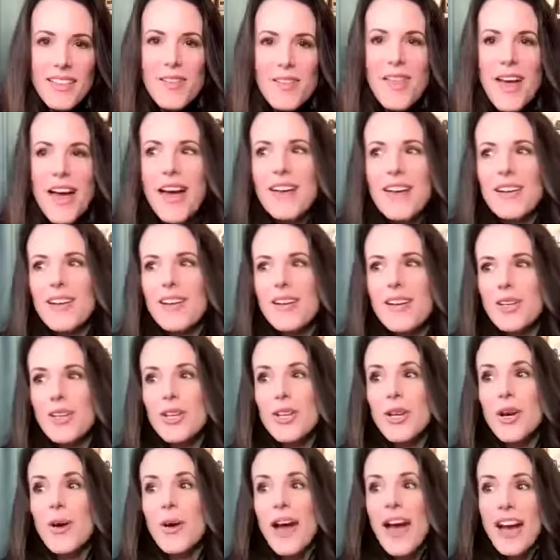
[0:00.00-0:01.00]
that.
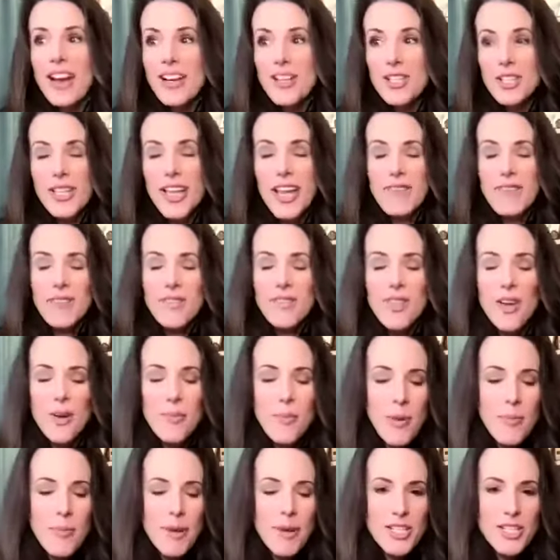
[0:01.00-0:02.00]
I actually haven't thought
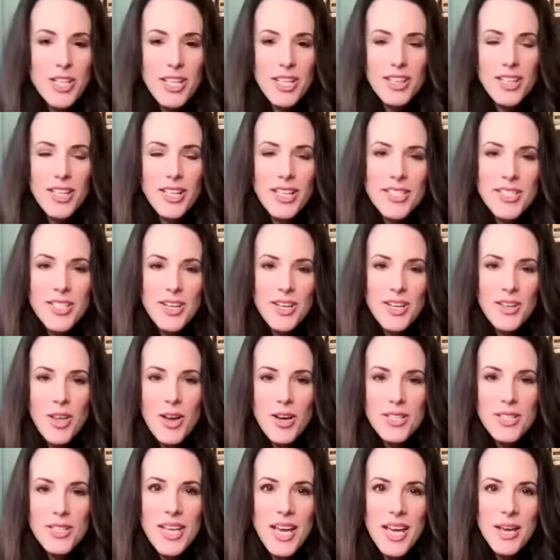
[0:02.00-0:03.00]
about my chicken list in a
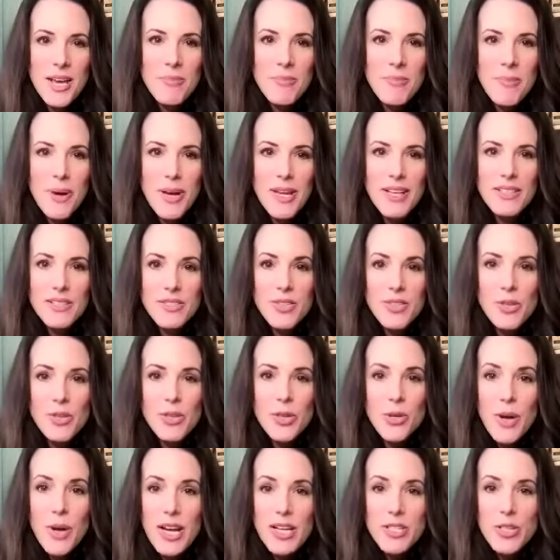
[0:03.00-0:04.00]
long time, but so
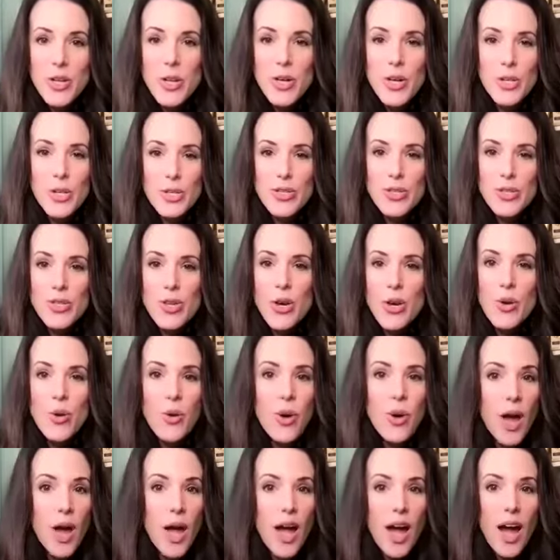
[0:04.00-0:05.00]
you guys heard.
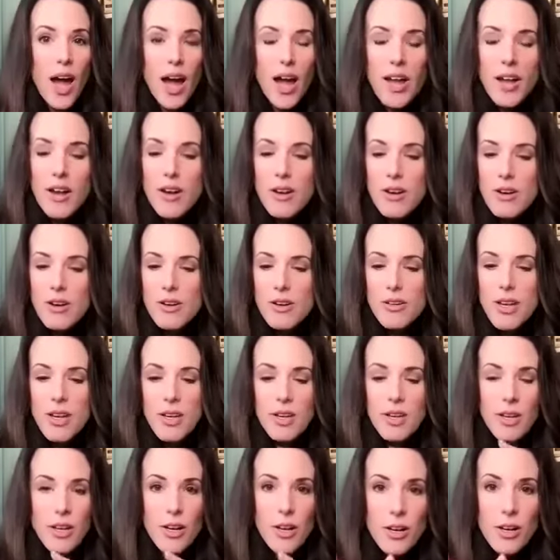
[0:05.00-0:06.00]
So I heard
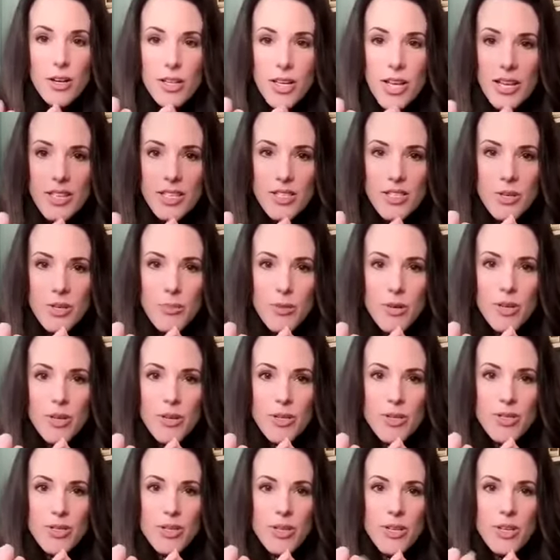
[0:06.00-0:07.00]
current
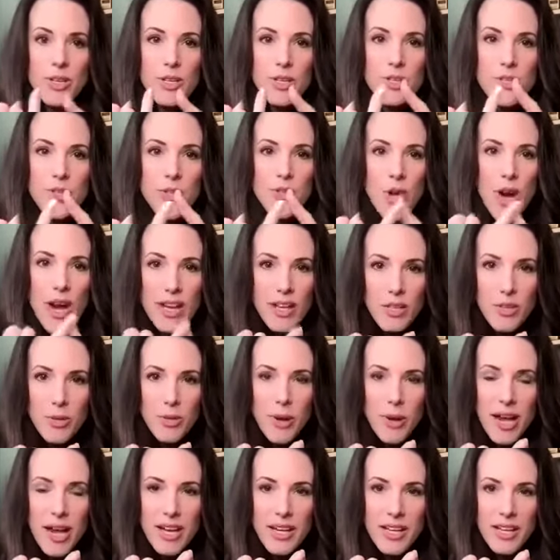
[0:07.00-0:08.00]
customers, trial
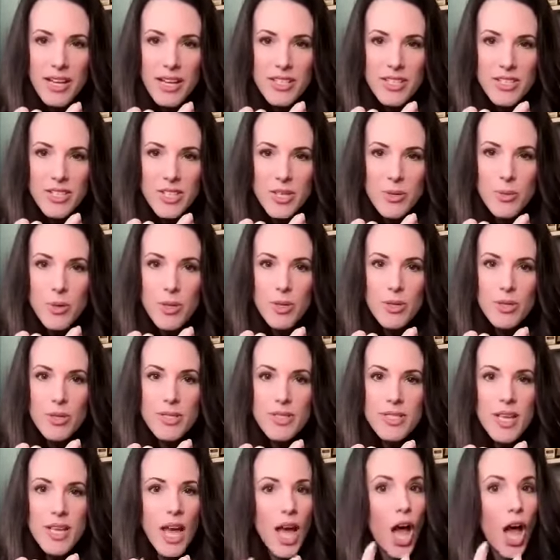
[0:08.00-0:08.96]
pack customers,